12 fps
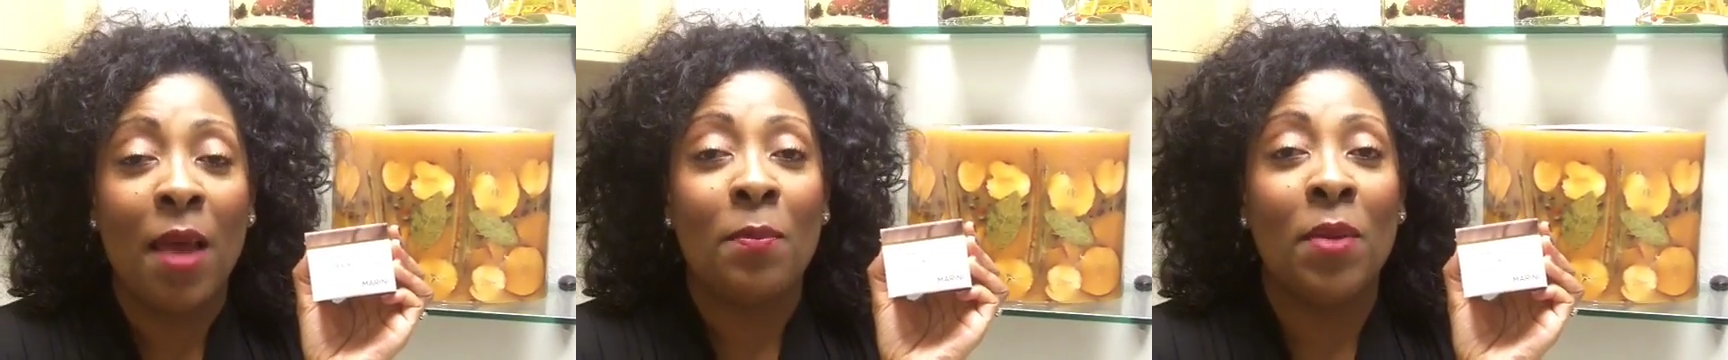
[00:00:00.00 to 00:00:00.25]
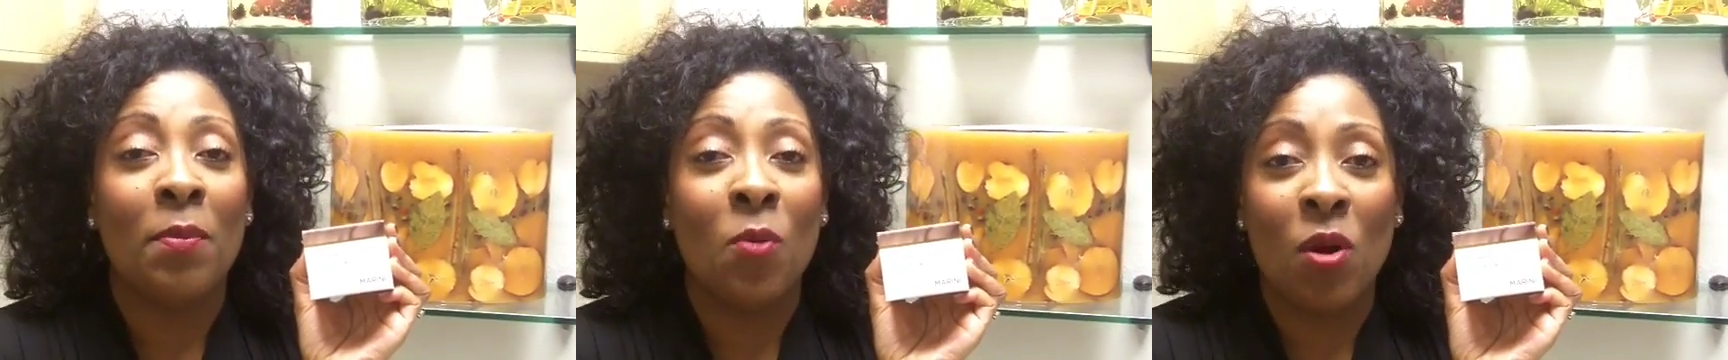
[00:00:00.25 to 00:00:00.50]

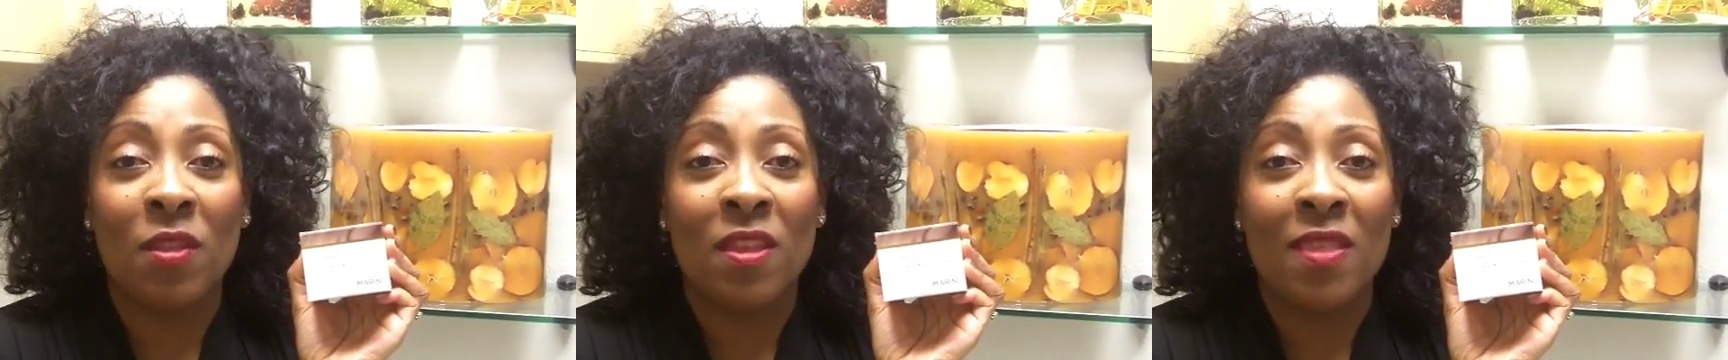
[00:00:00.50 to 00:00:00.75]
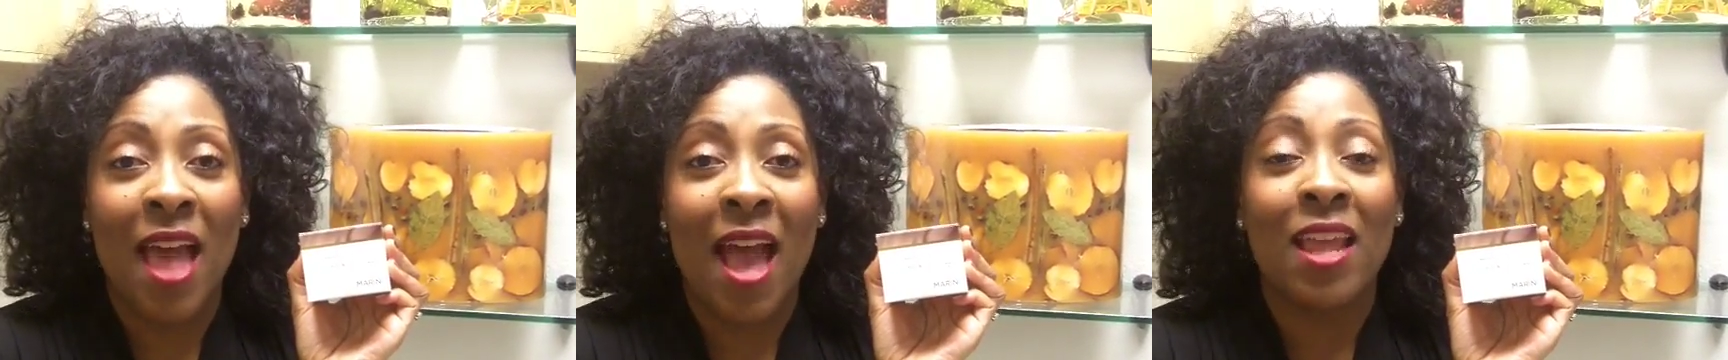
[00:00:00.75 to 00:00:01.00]
but more than
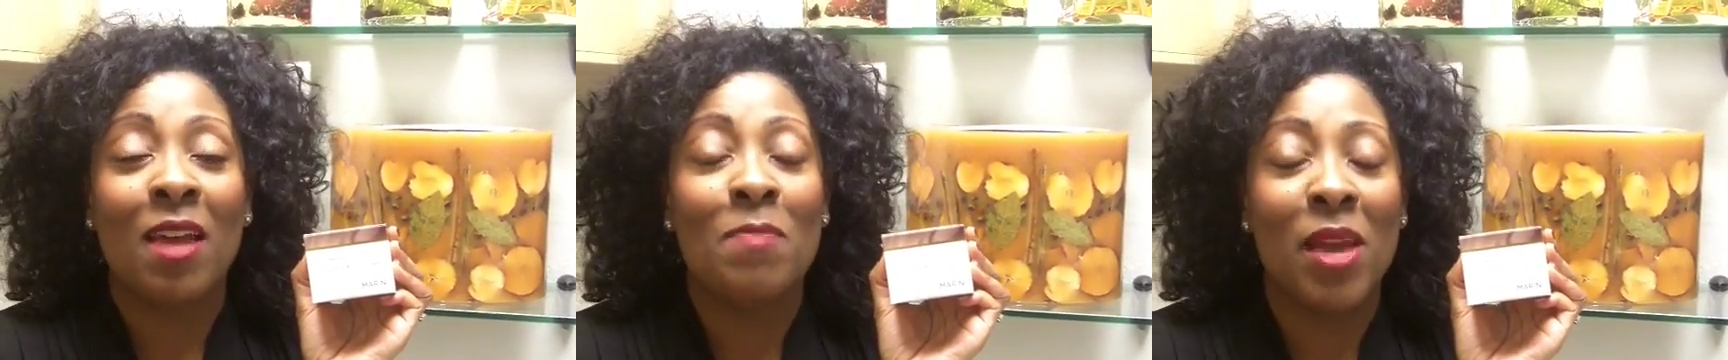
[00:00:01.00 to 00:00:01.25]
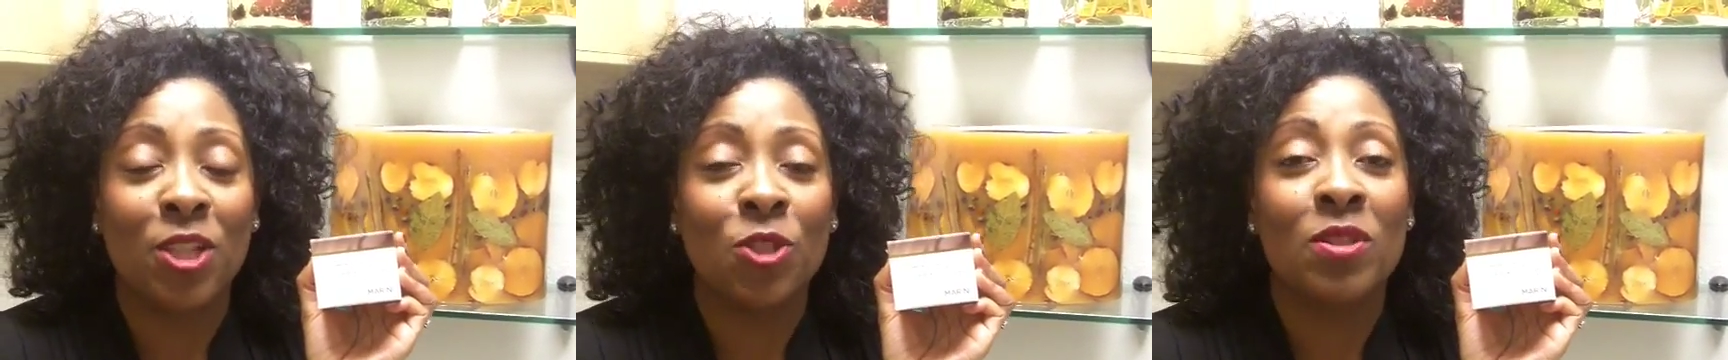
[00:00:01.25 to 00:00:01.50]
that, it
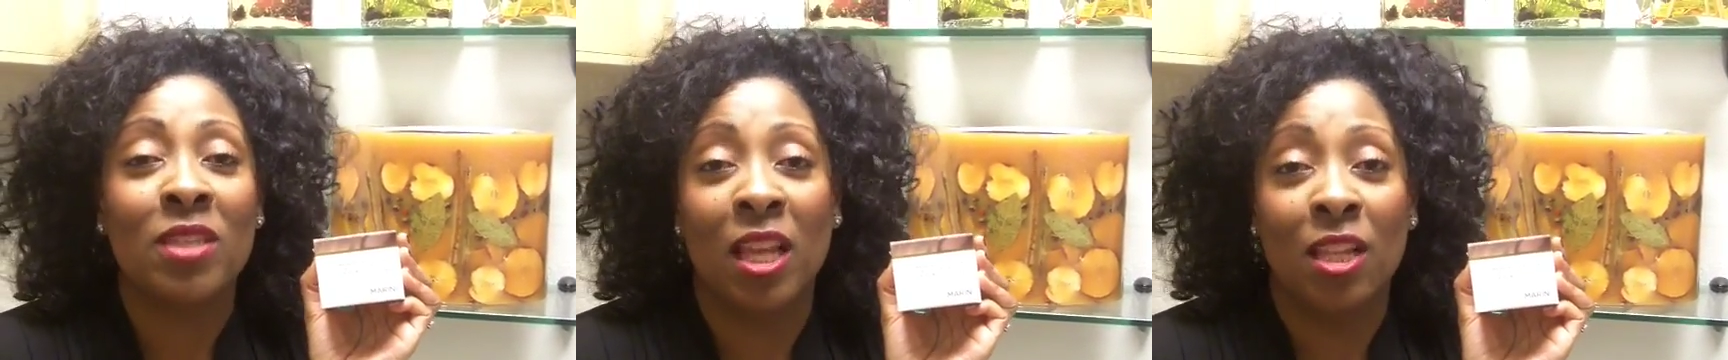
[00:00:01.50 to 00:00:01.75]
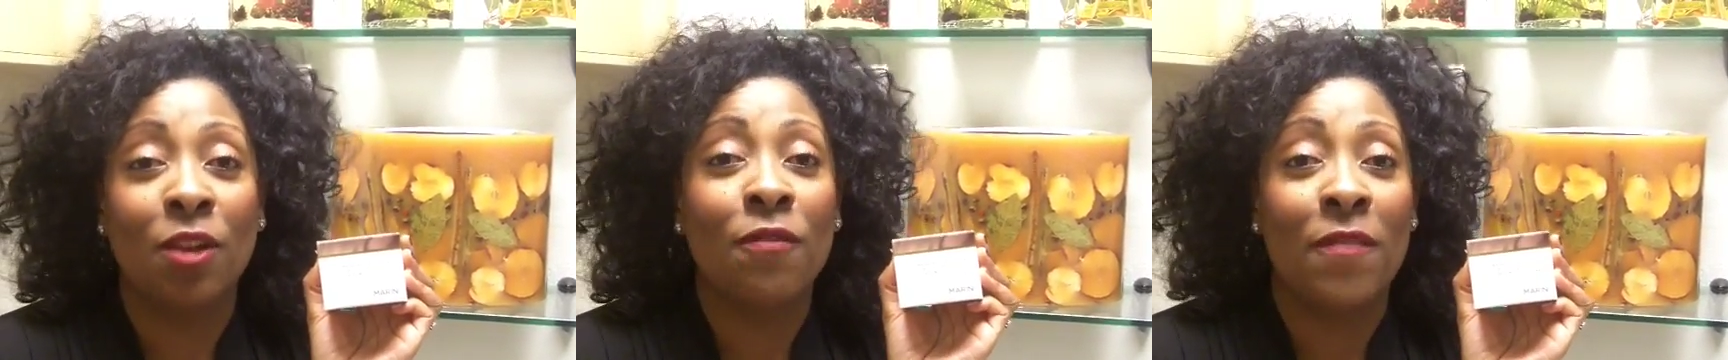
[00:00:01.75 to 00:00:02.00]
makes your
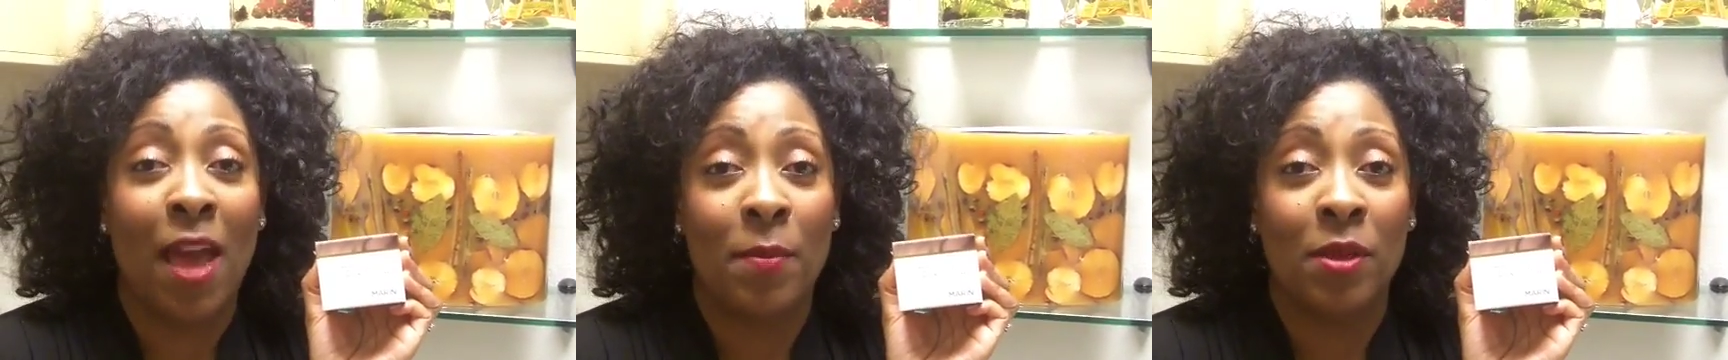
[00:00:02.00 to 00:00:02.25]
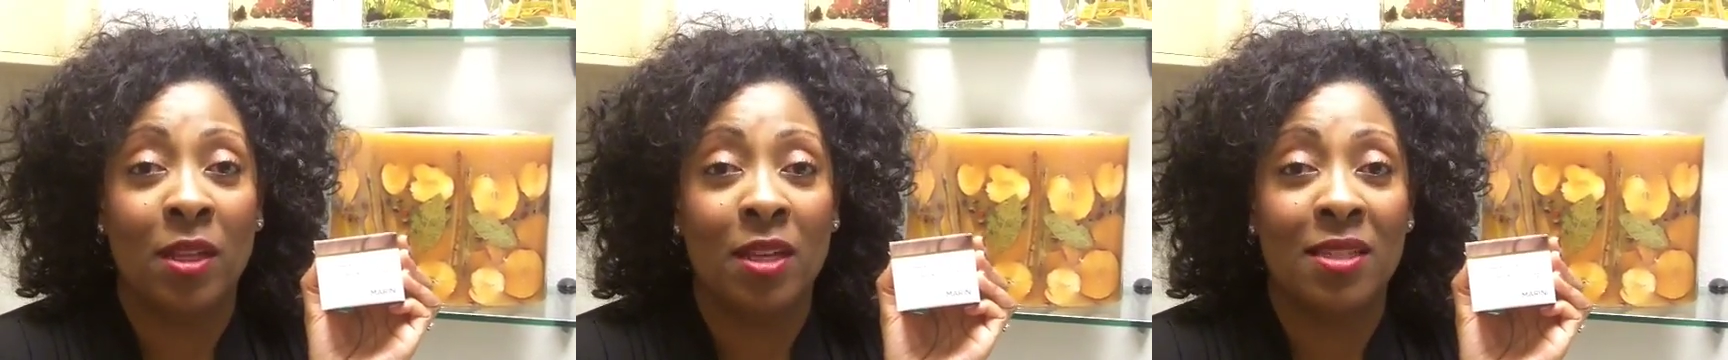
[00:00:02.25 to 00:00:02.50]
skin look
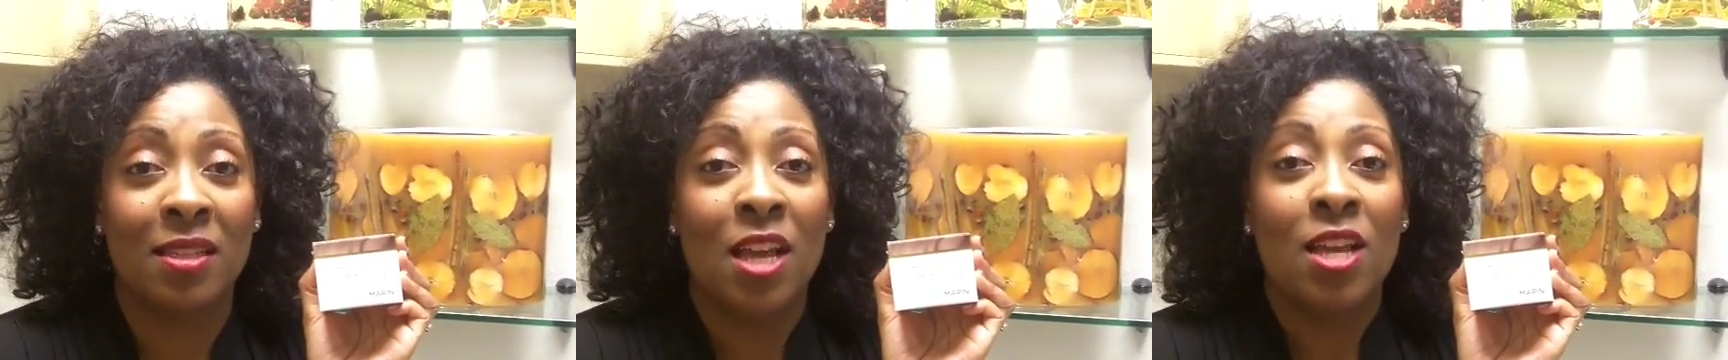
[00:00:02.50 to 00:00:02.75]
fabulous.